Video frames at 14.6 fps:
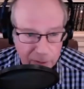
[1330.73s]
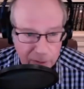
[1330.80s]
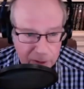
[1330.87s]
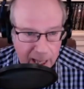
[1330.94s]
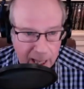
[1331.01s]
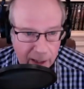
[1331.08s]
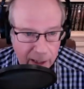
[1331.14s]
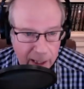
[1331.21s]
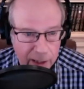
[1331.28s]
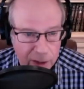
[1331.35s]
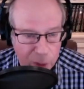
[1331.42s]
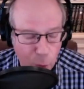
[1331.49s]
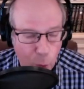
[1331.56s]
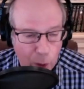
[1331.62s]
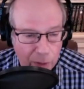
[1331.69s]
down as
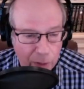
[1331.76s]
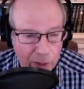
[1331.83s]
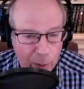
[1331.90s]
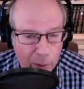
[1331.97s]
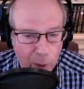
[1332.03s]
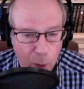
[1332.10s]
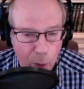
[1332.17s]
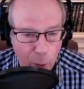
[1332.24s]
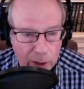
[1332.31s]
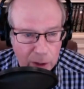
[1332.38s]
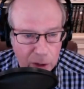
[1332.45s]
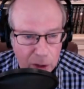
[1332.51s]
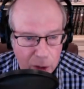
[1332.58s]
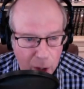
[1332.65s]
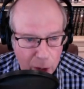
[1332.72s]
to when they were going to
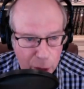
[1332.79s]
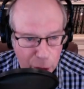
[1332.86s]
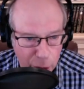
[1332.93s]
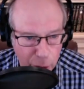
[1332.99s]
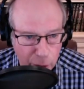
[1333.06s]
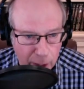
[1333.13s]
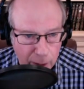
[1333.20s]
start shooting.